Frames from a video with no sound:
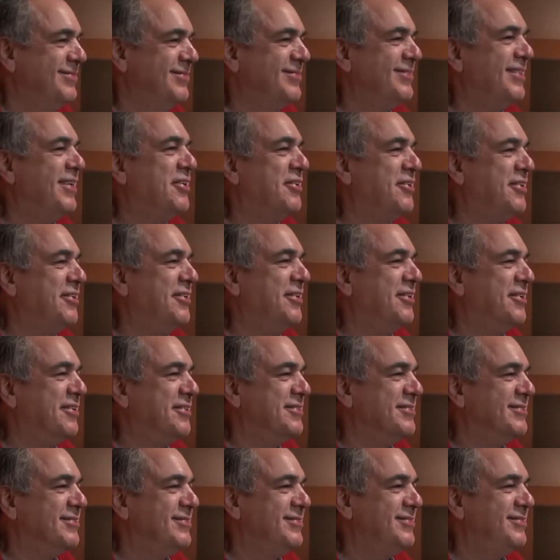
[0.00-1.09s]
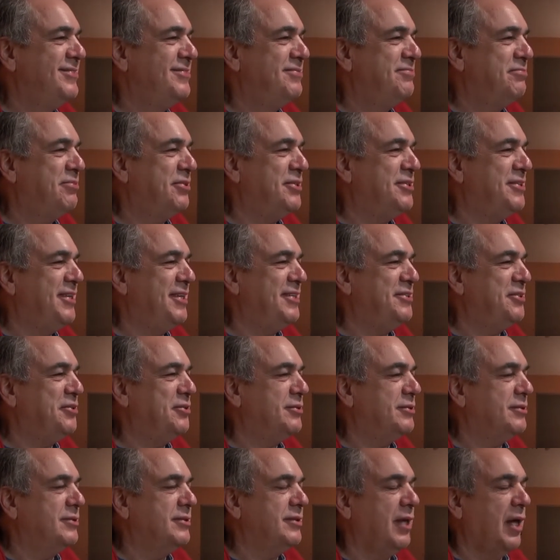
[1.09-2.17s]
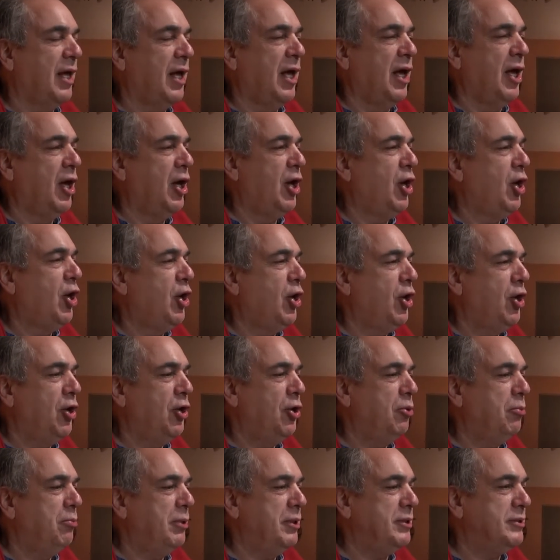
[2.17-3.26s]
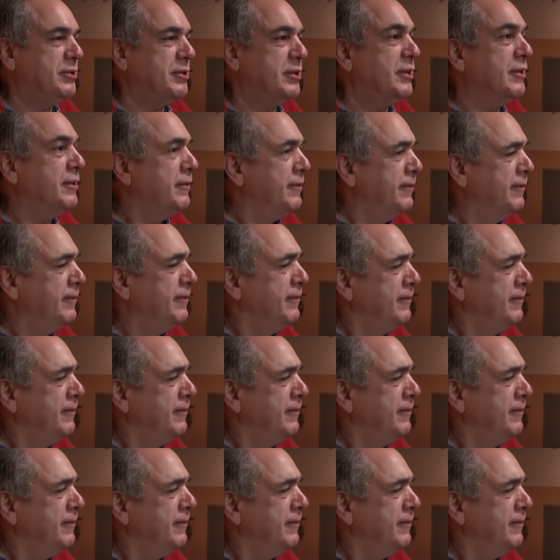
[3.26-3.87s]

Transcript: Thank you, dear. You're welcome. Appreciate you. Ian, Judy, I